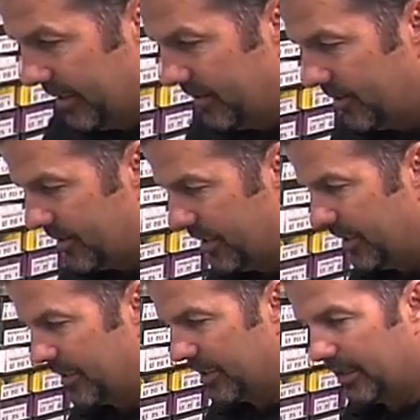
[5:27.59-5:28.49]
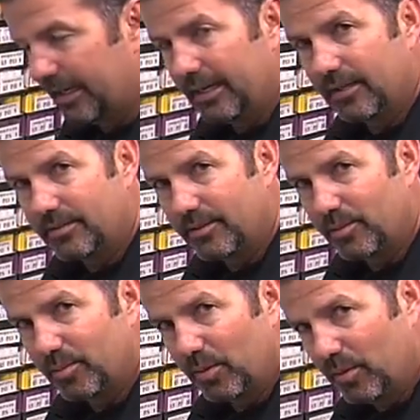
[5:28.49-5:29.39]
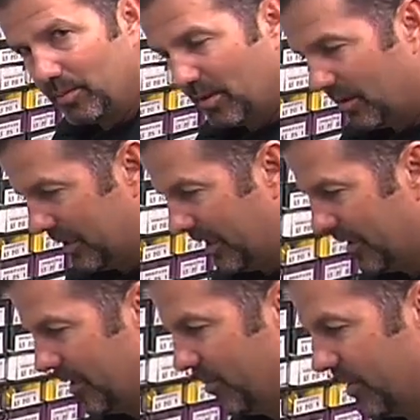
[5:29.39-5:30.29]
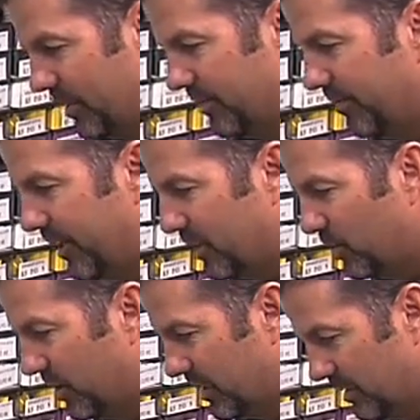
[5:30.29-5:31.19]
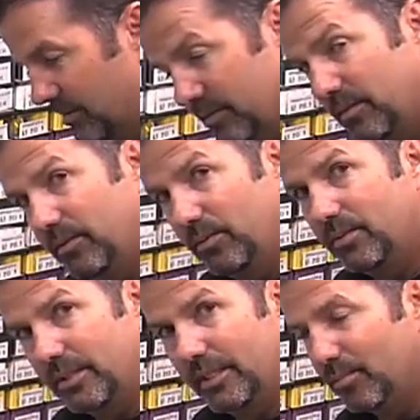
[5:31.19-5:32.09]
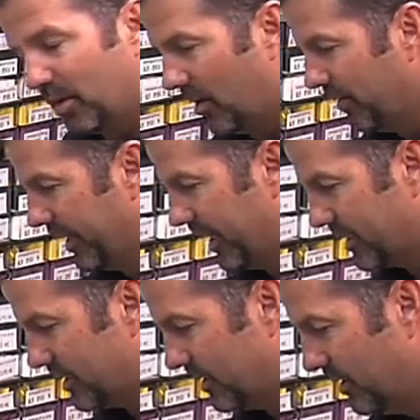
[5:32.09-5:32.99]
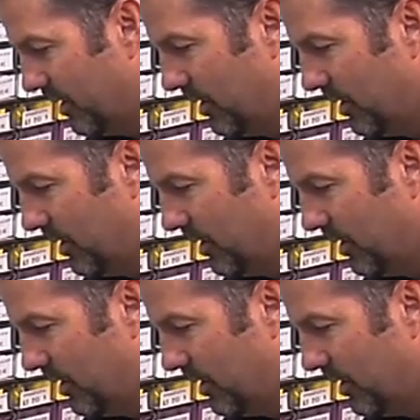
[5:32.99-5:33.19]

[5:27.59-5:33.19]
understanding the layouts in your bowling ball and how they really affect what you see in ball reaction.